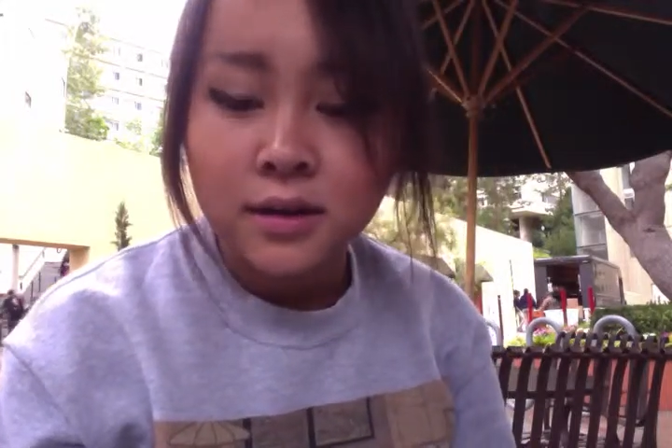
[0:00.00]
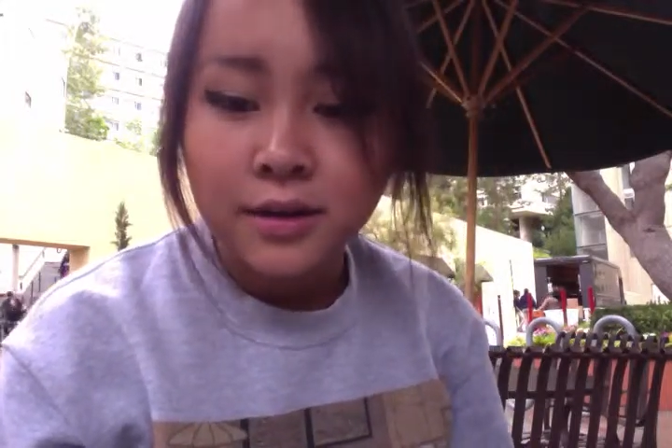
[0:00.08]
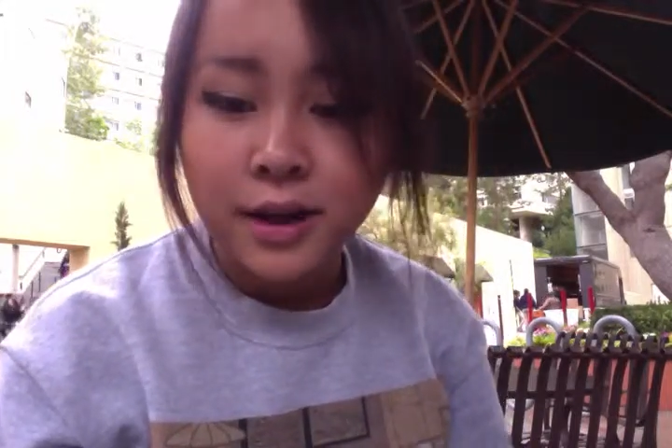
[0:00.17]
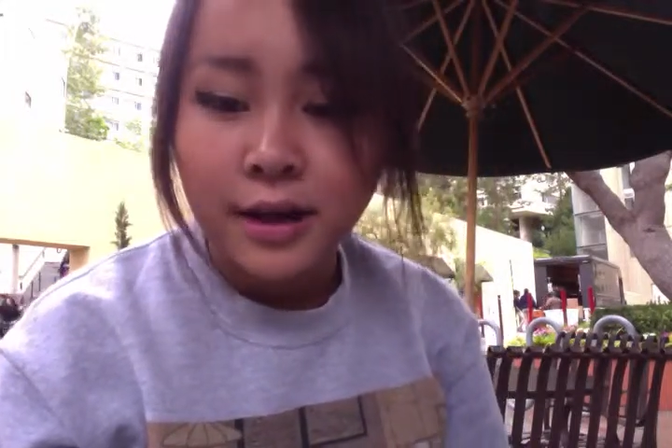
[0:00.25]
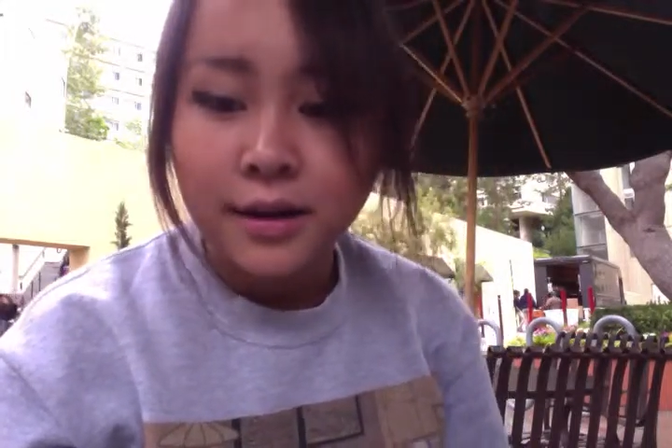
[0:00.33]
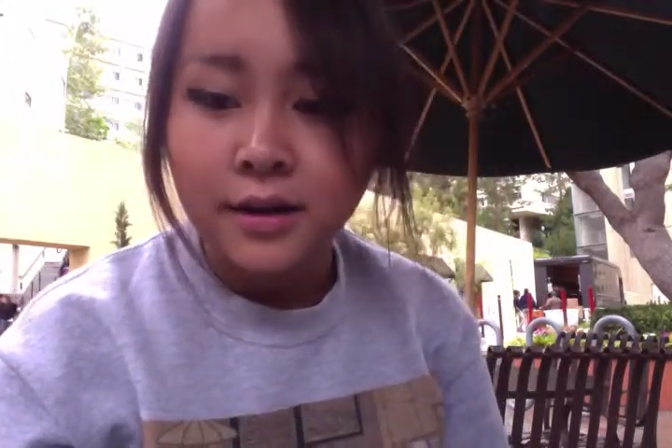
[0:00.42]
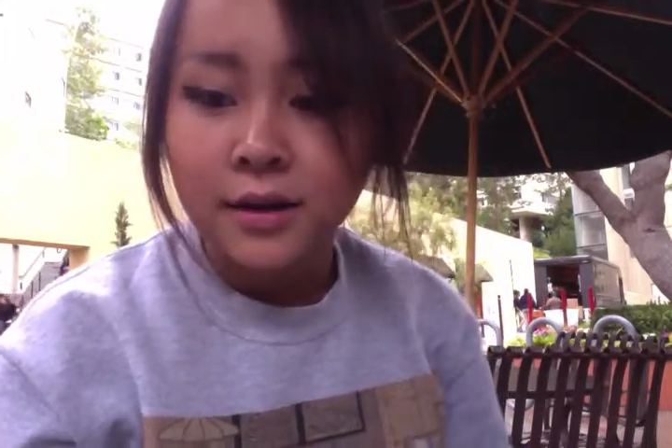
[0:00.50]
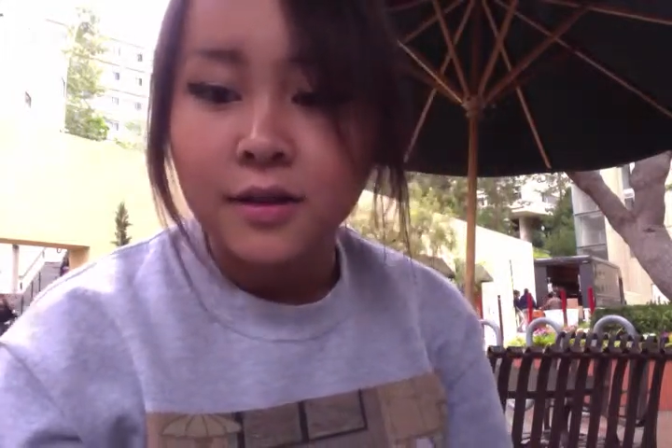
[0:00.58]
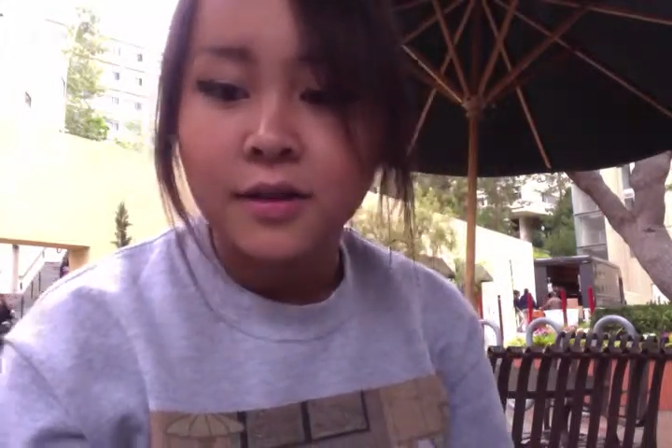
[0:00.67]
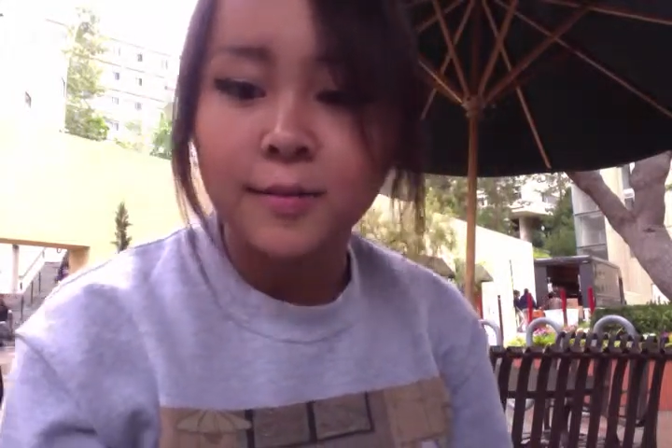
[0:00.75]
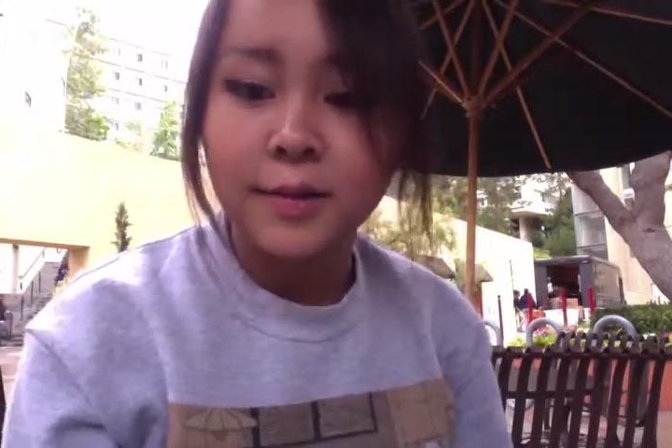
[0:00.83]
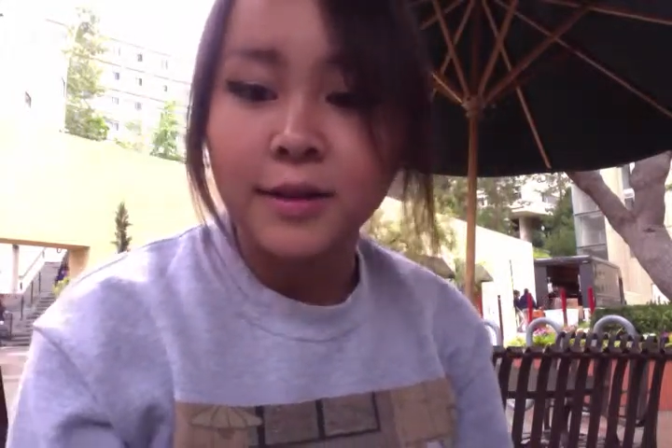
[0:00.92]
okay,
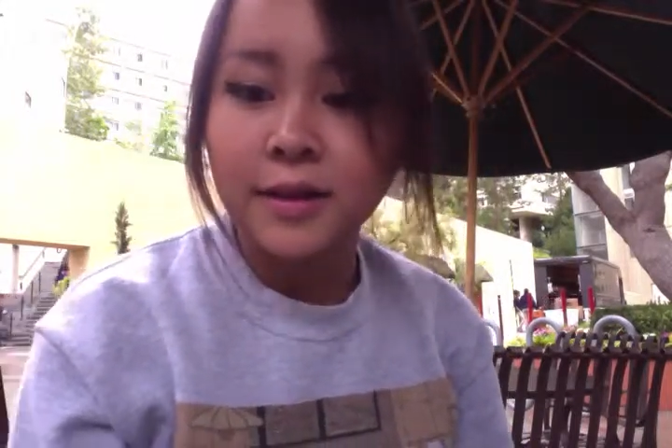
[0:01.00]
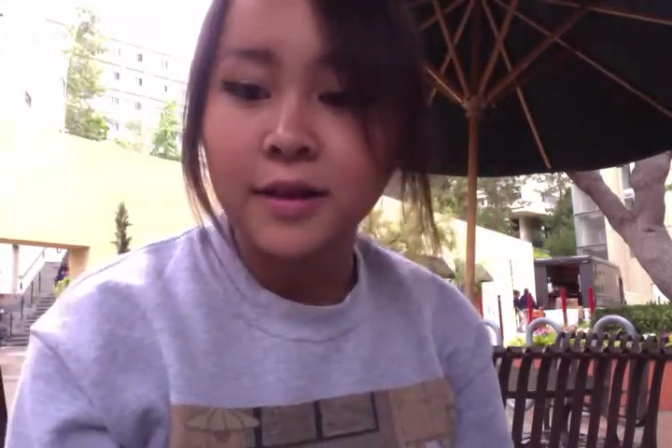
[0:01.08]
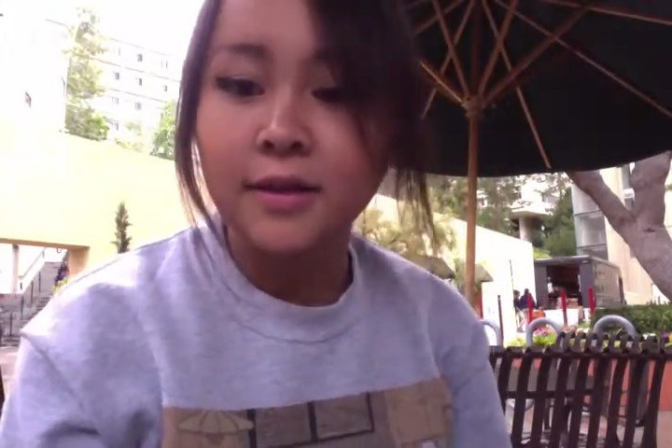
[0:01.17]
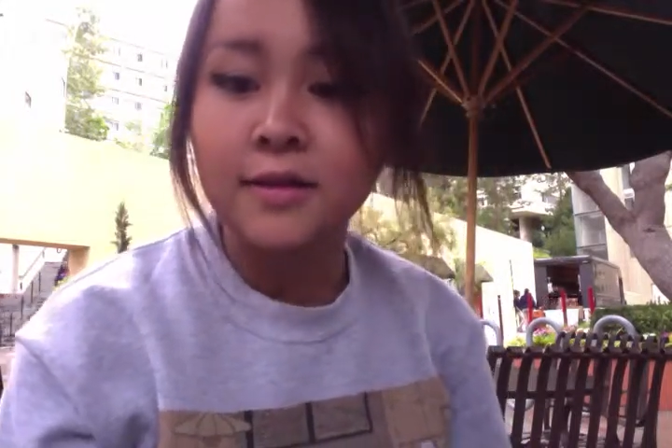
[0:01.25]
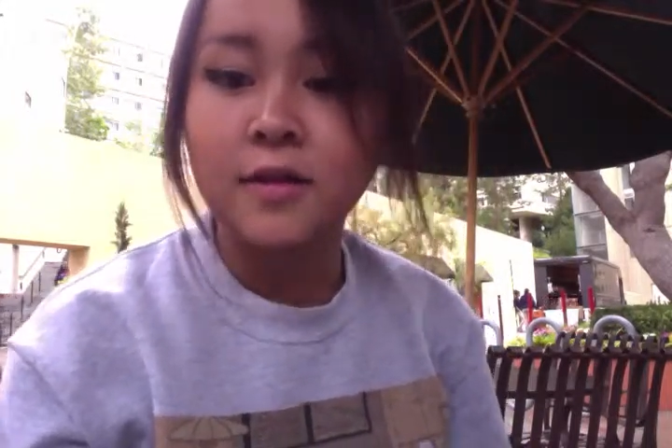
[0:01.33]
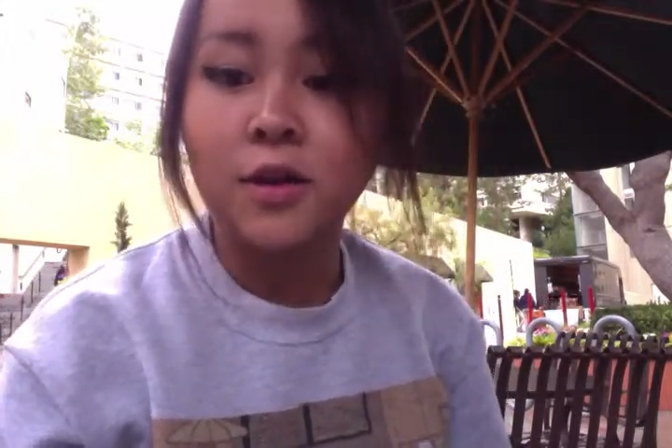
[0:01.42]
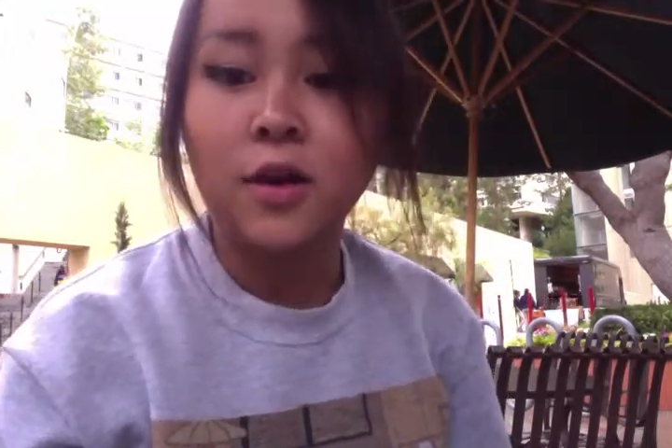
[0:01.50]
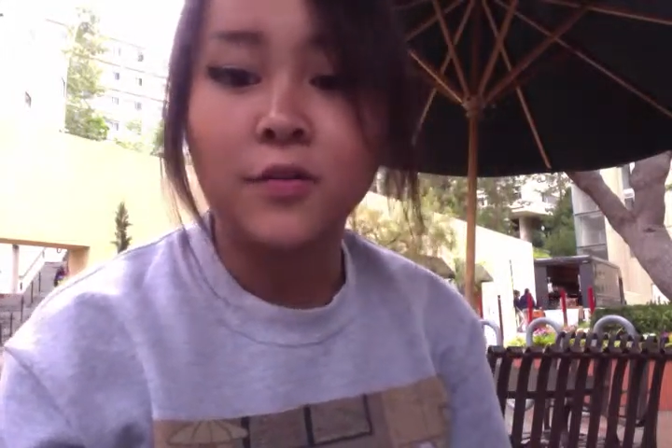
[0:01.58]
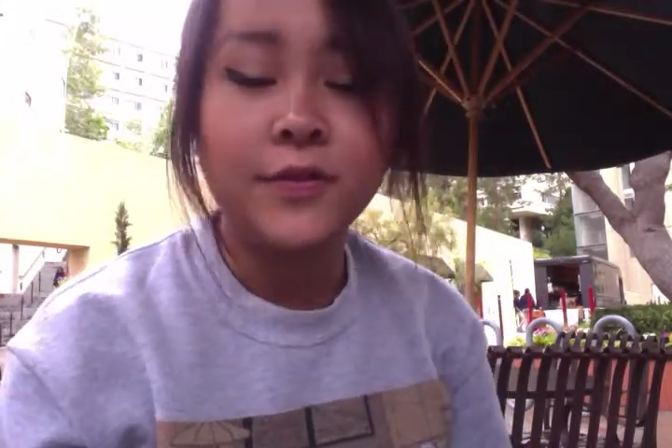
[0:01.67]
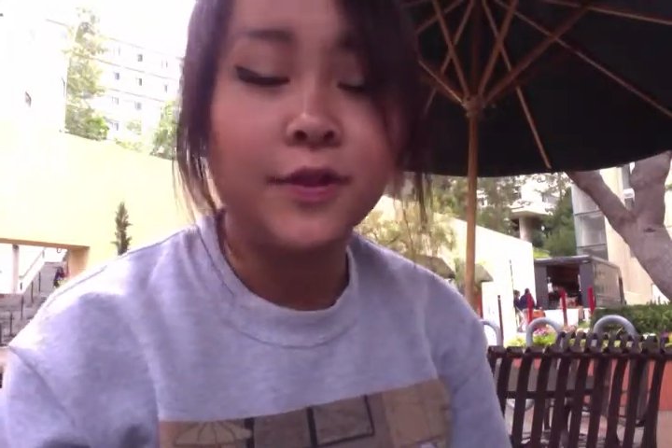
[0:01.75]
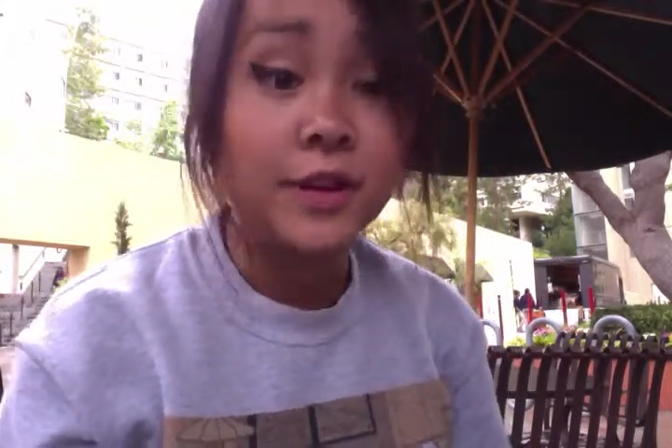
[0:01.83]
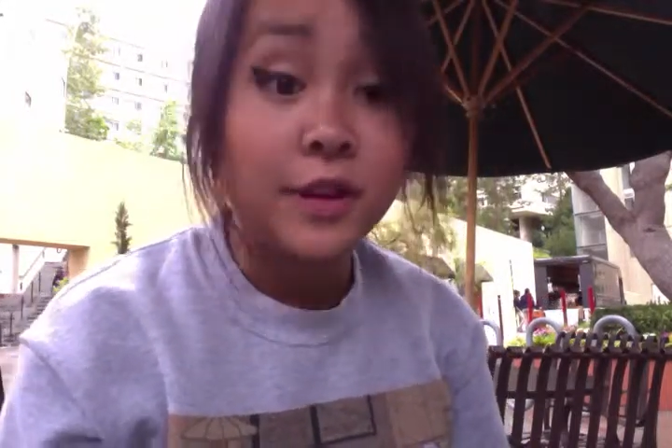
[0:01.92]
so pea-likes are
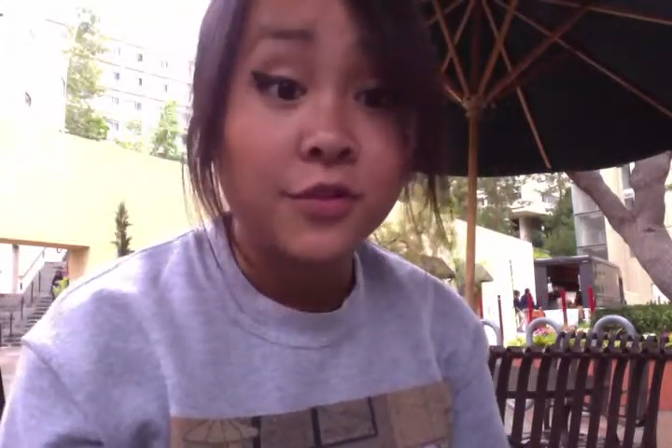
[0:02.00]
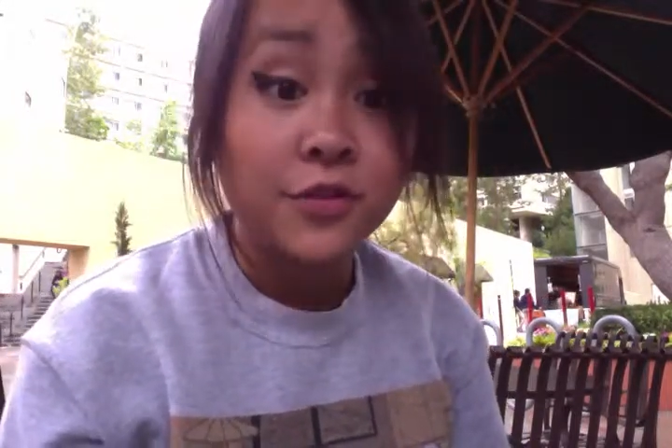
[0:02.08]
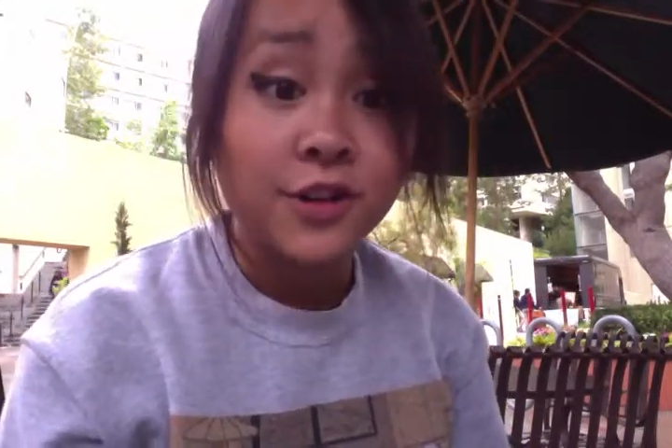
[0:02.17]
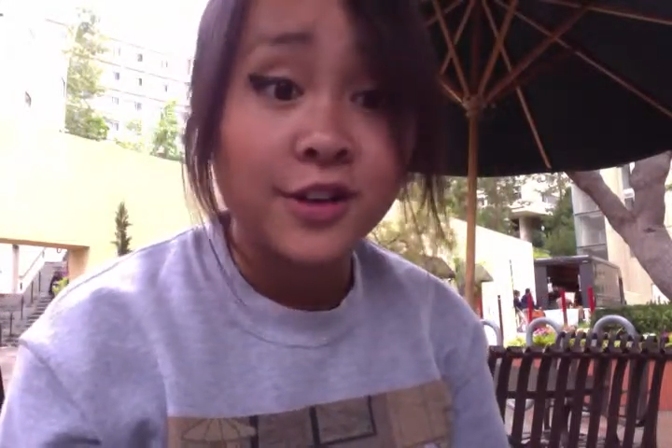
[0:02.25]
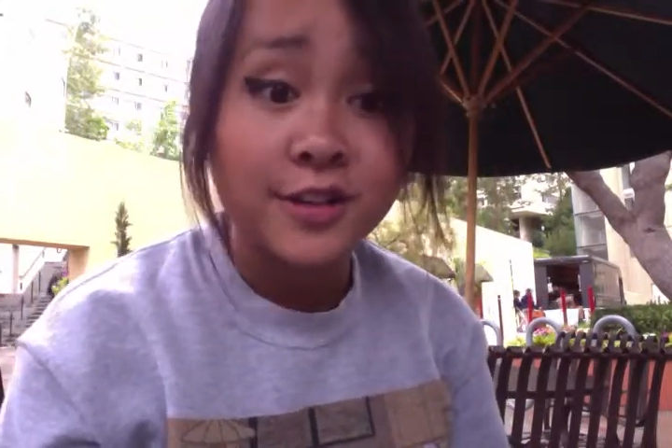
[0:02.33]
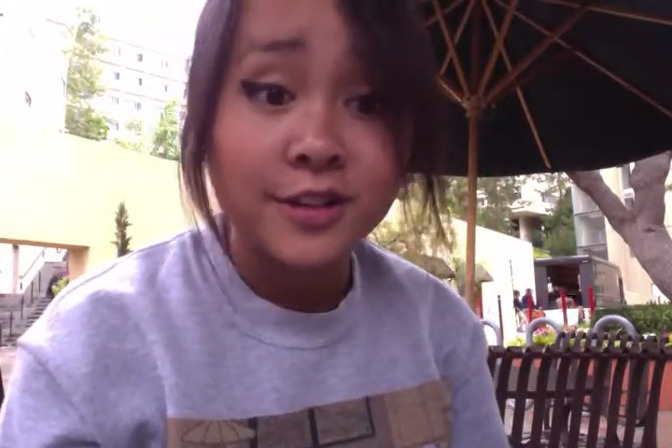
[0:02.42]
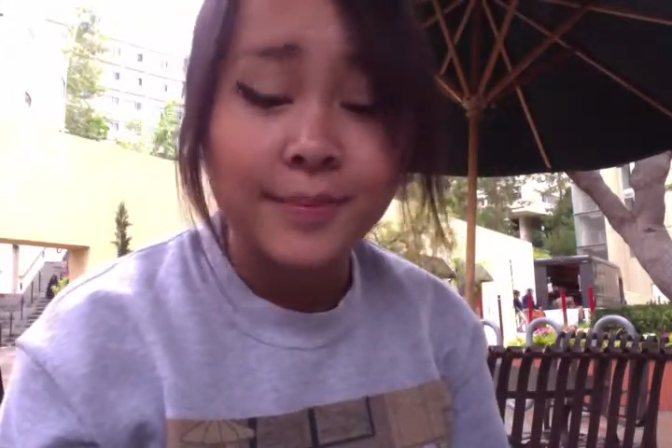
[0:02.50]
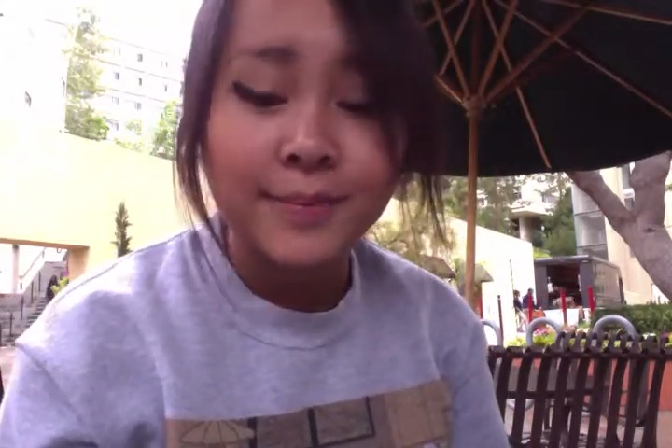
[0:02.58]
often intricately